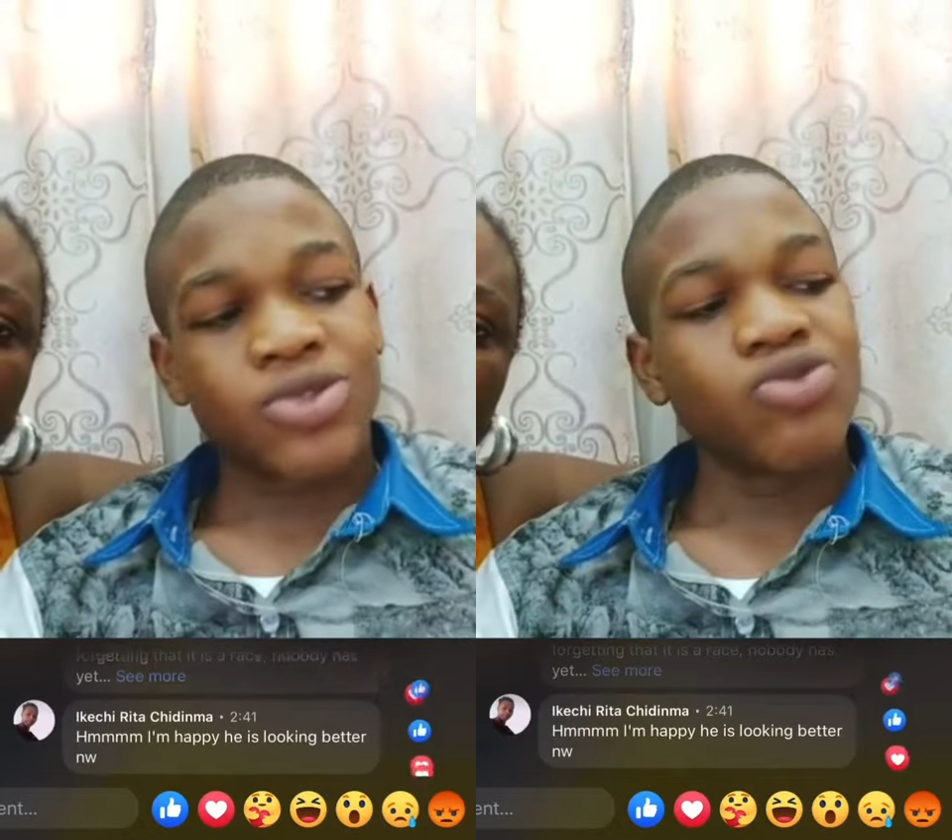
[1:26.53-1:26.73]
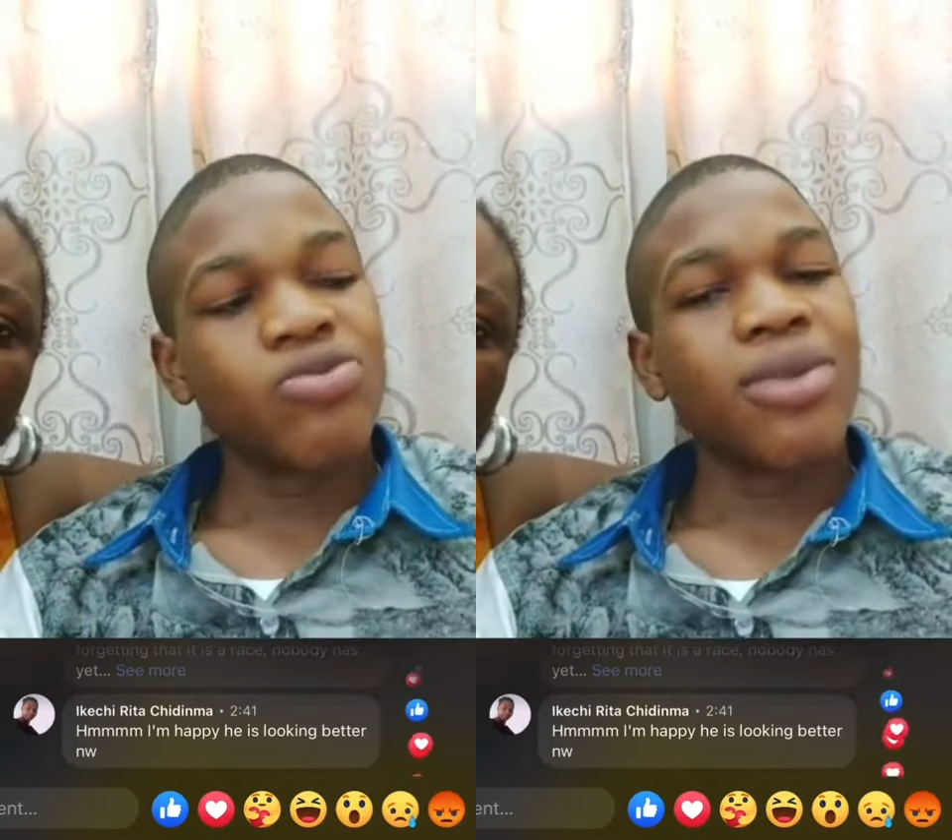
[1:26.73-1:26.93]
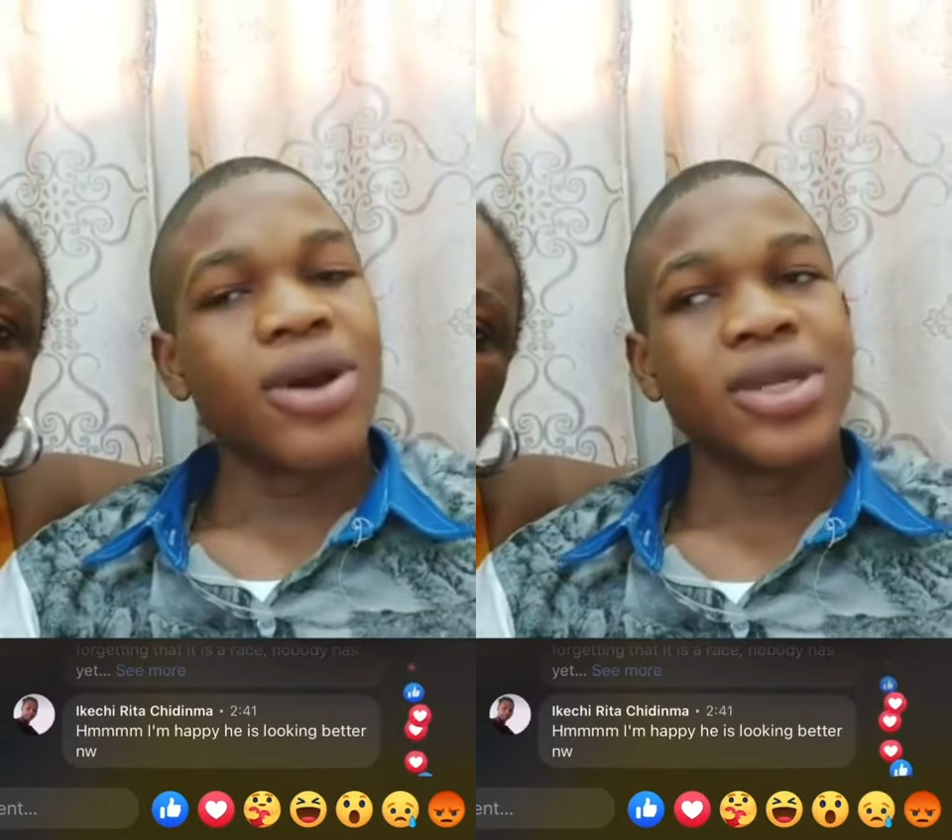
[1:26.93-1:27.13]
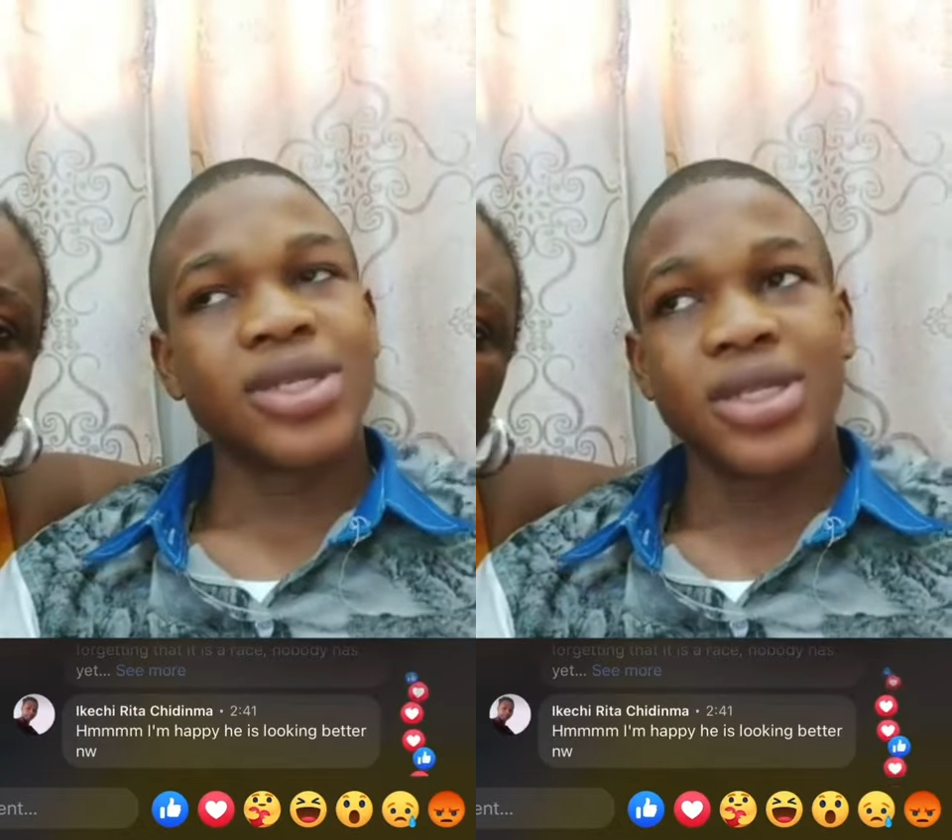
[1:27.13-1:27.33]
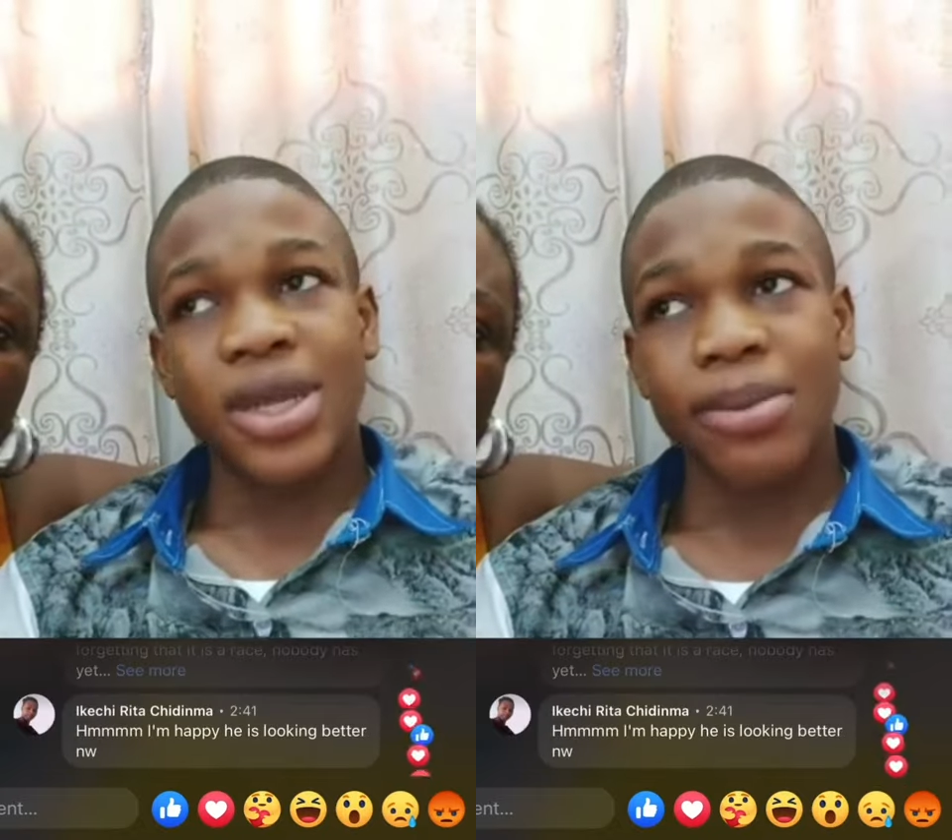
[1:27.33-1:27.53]
two boys
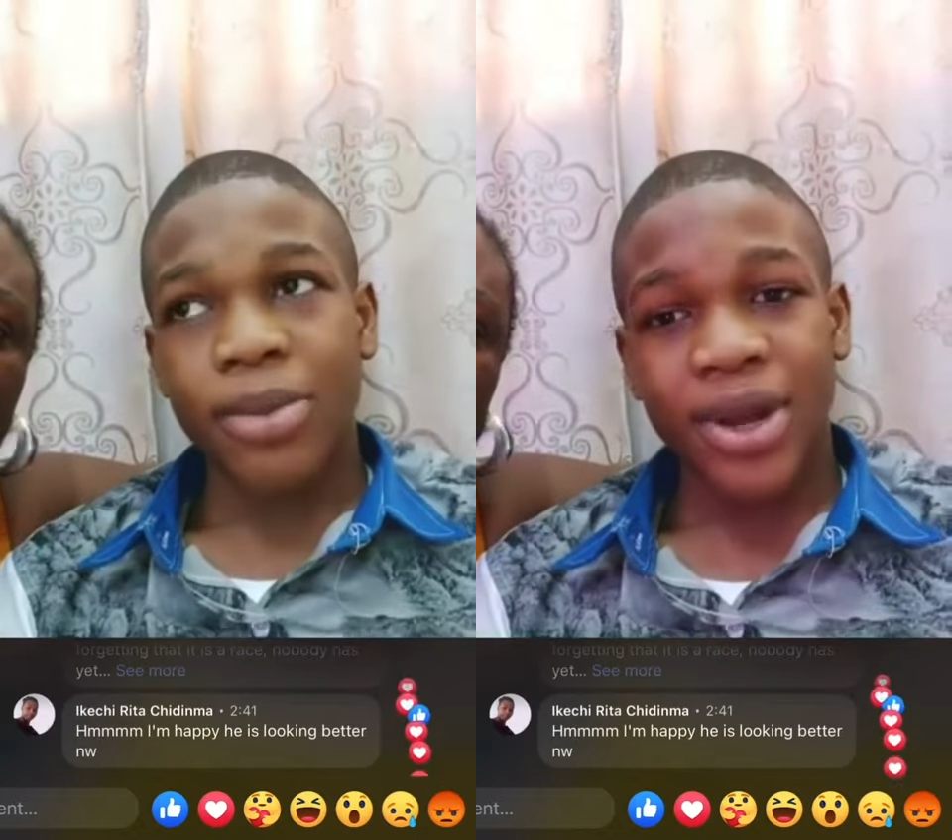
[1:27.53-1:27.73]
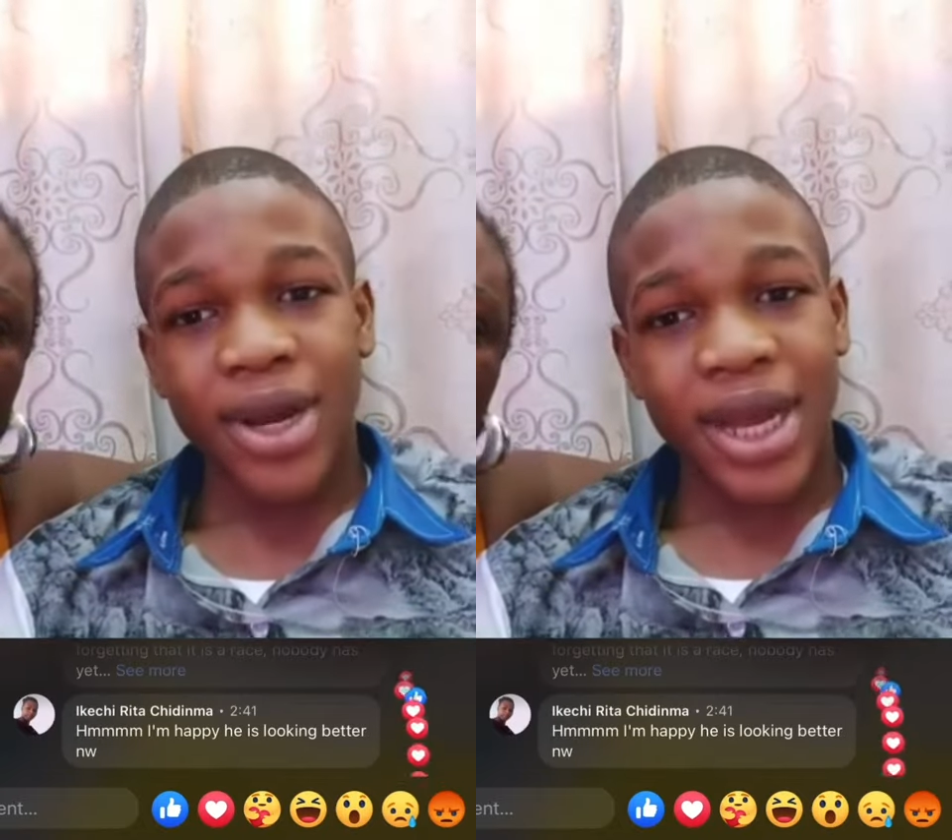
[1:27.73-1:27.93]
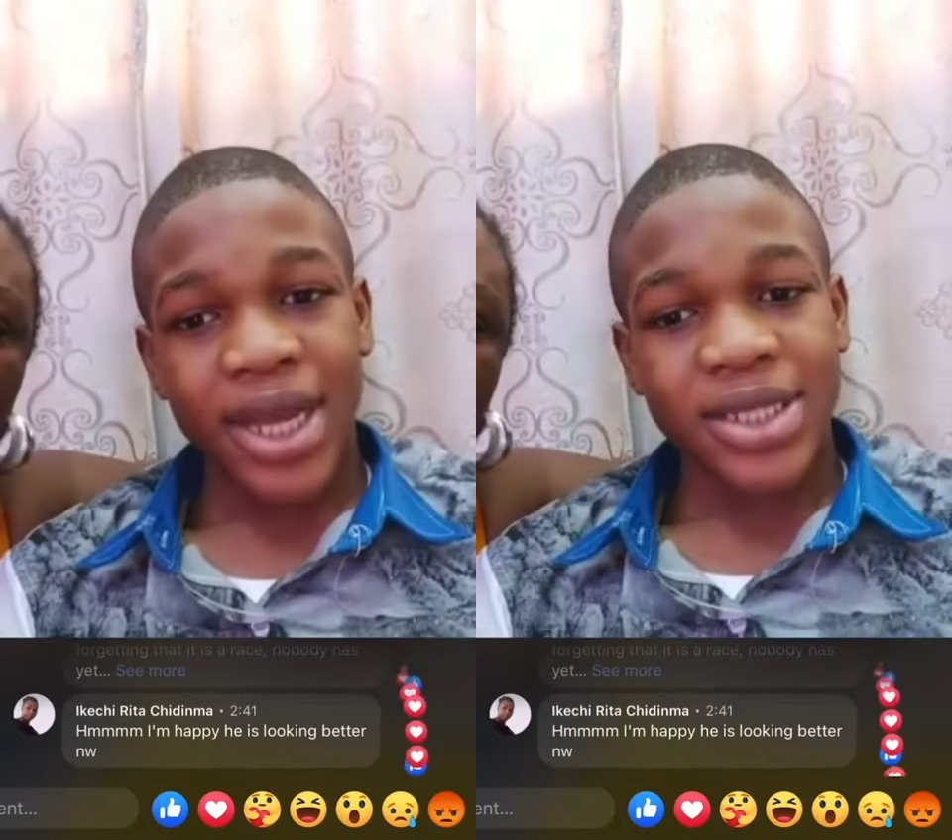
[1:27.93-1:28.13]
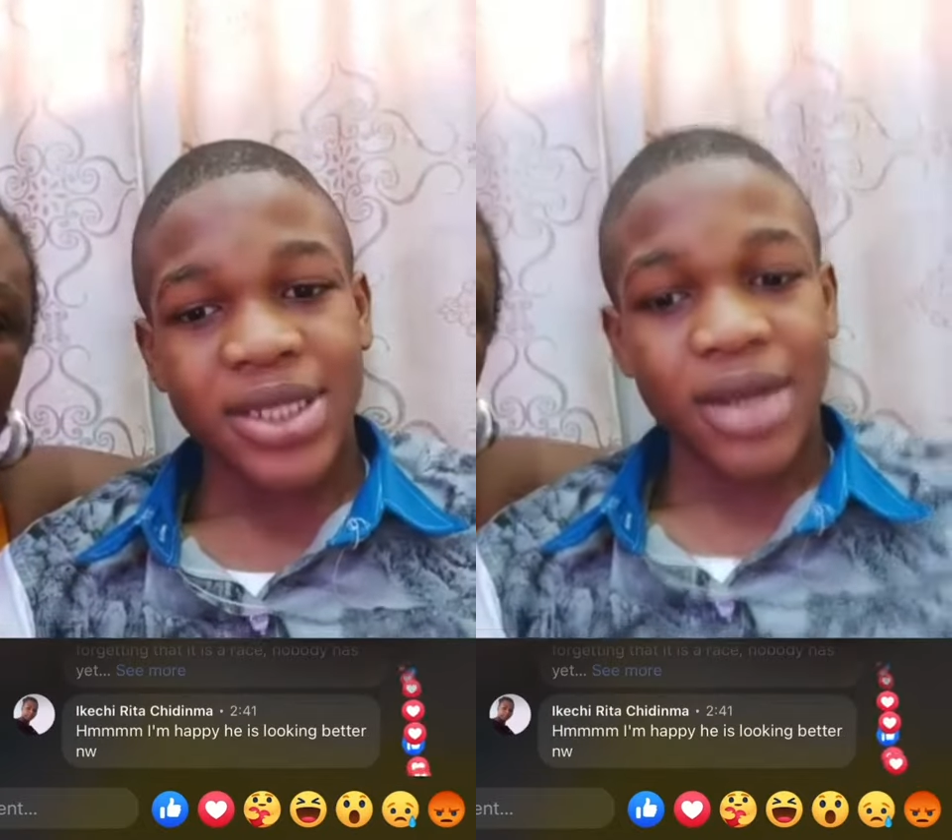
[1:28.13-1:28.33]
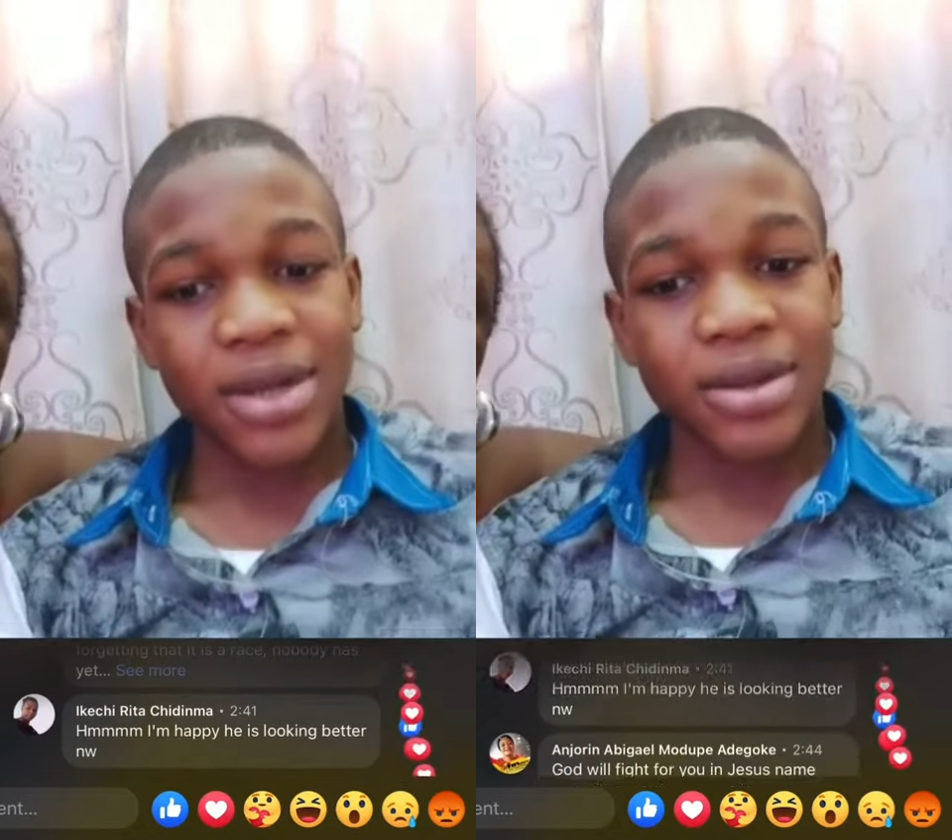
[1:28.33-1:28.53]
named Ola and
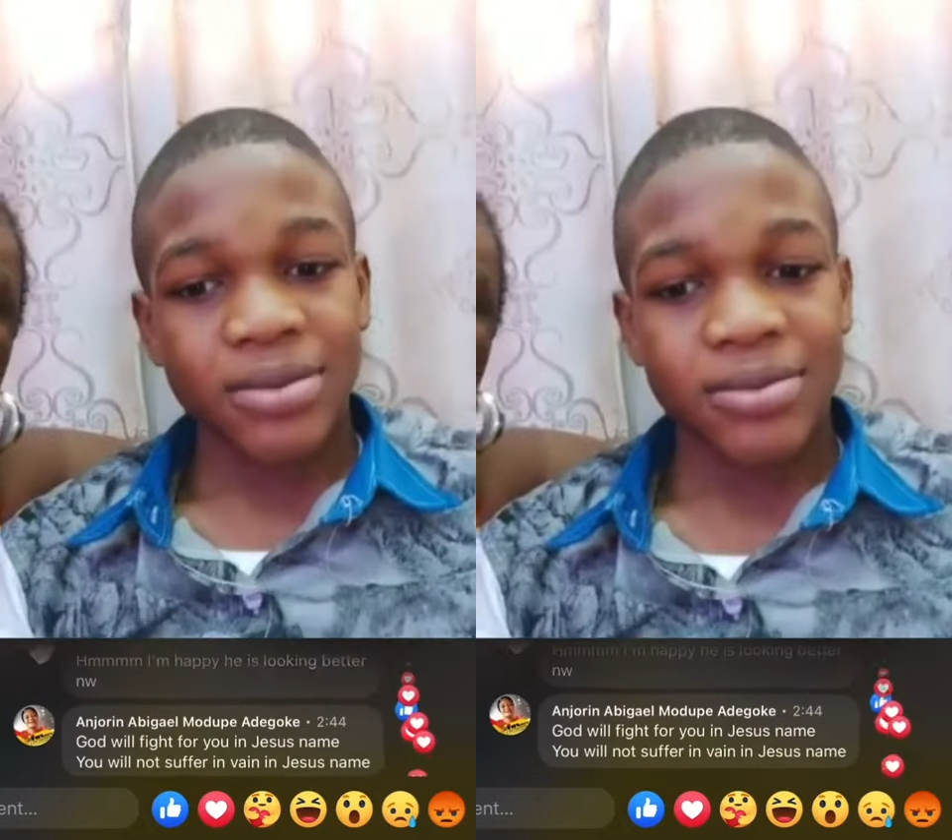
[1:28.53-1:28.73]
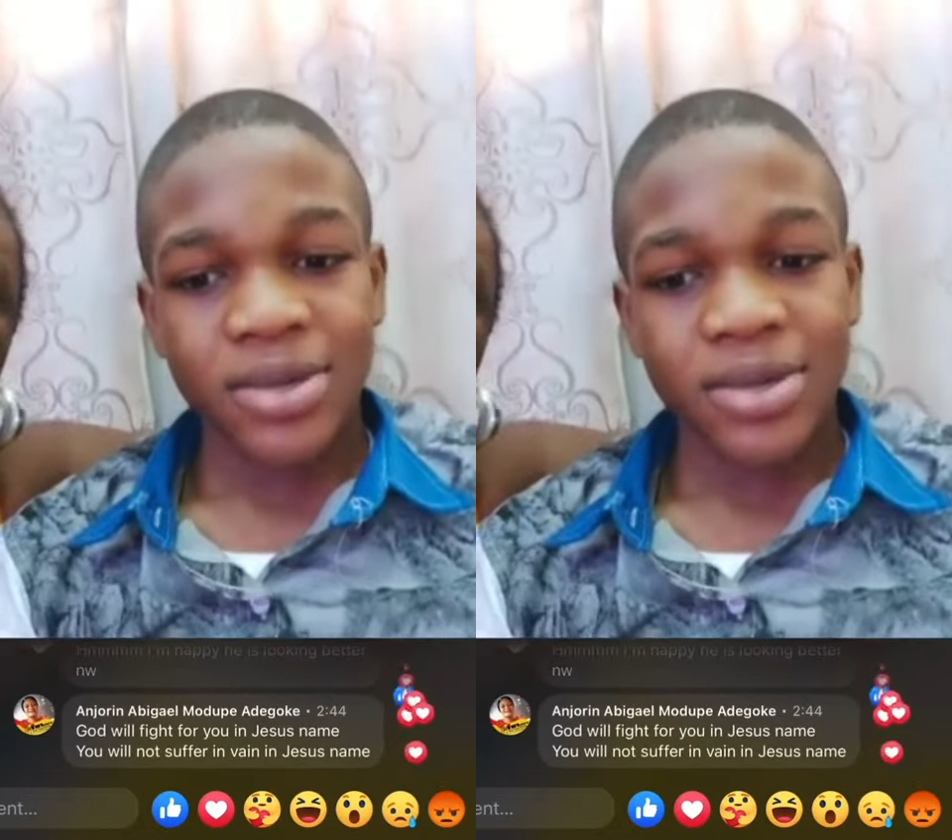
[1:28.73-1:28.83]
Shalom.